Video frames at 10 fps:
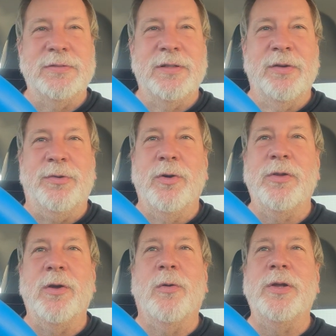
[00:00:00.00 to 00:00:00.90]
if you're
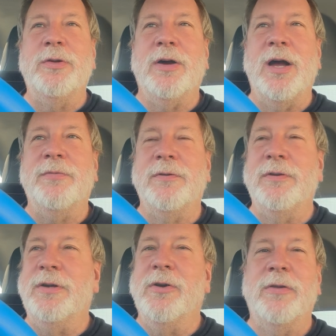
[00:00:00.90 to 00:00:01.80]
the only driver
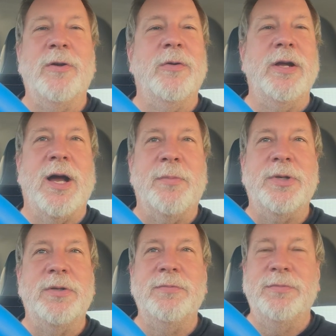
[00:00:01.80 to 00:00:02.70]
and you're the only
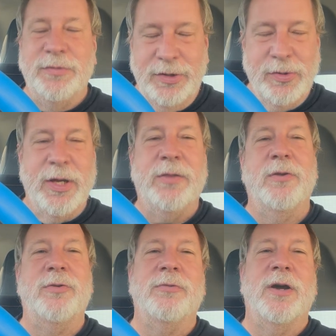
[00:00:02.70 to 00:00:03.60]
option, you get
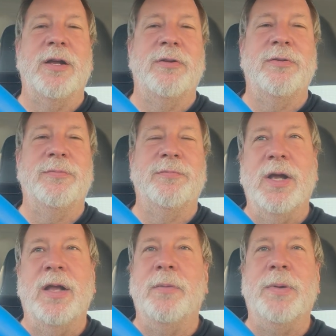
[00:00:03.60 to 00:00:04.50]
those rides.
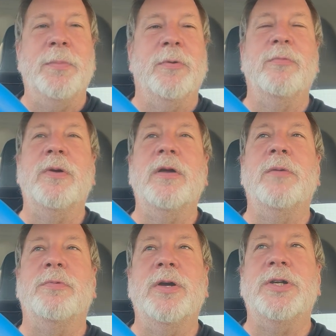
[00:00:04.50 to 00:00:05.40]
And the people really
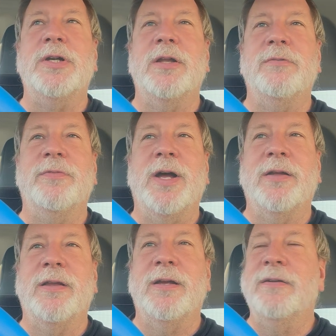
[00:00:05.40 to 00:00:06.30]
appreciate the
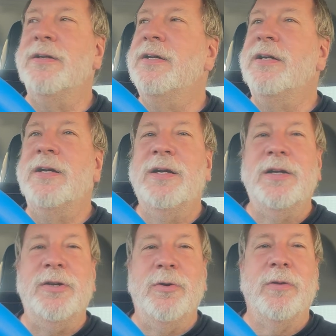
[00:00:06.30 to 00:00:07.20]
fact that
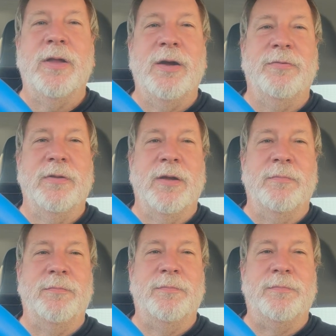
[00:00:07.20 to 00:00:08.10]
you're there for
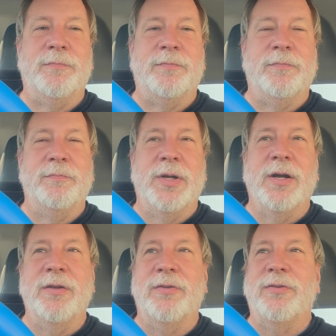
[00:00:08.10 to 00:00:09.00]
them,
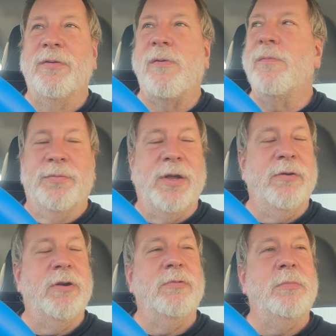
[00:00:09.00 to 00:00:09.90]
because if they're
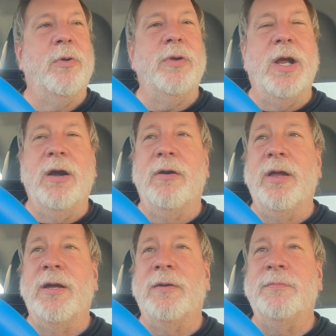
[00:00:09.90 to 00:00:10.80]
in a remote
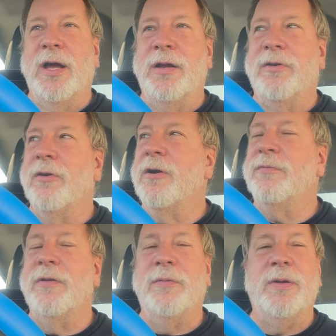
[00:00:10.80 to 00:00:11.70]
area and it's hard
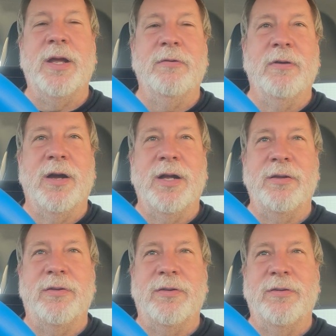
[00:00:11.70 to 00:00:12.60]
for them to get
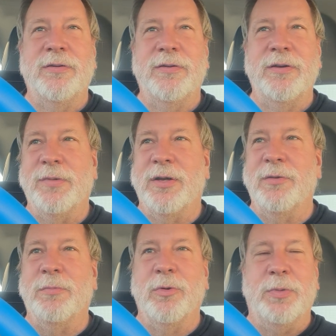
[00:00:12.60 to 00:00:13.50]
rides
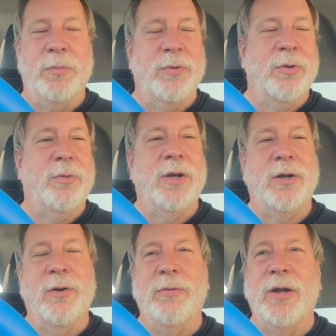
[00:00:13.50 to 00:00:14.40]
because most people don't want to
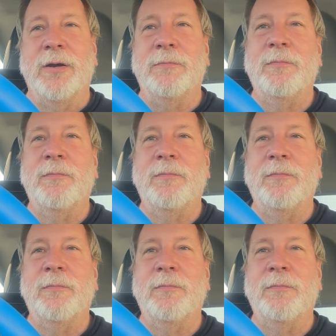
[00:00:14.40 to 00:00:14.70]
go there,